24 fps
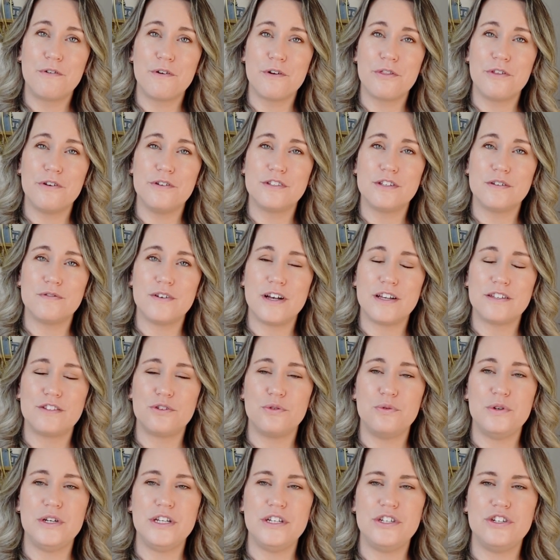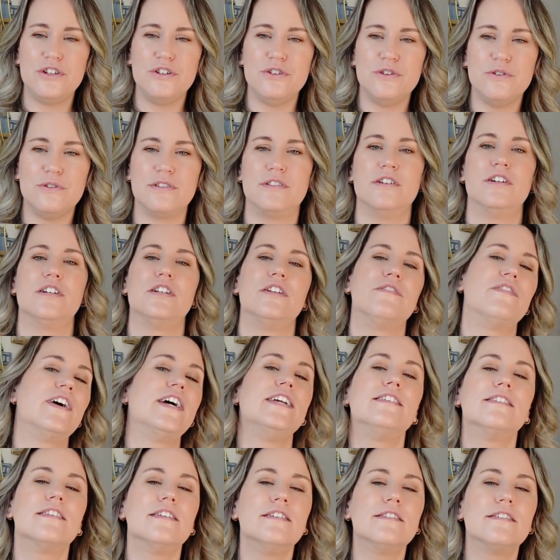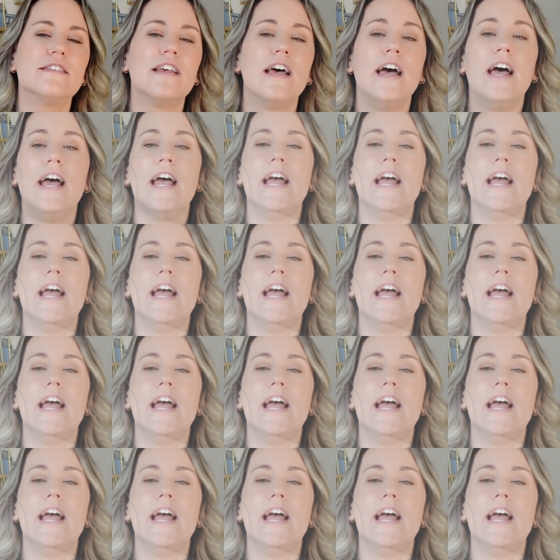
for those of us who need to use their devices.